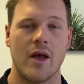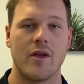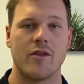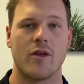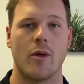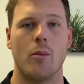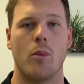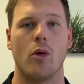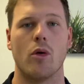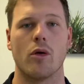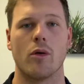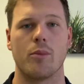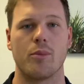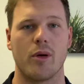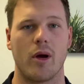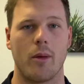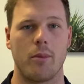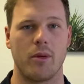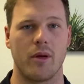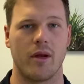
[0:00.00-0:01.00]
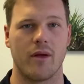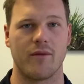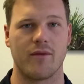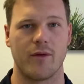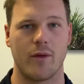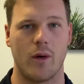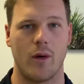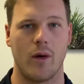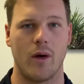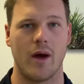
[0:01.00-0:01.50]
so more appropriate
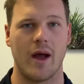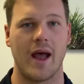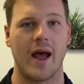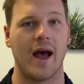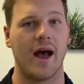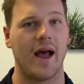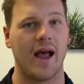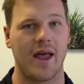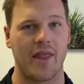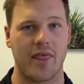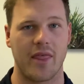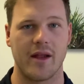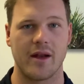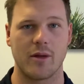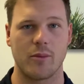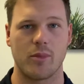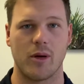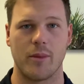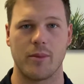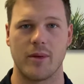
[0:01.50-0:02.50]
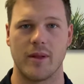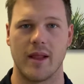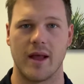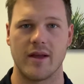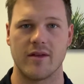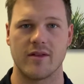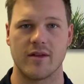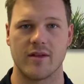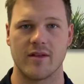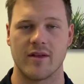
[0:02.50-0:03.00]
for our athletic
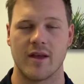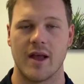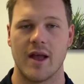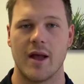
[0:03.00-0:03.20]
populations.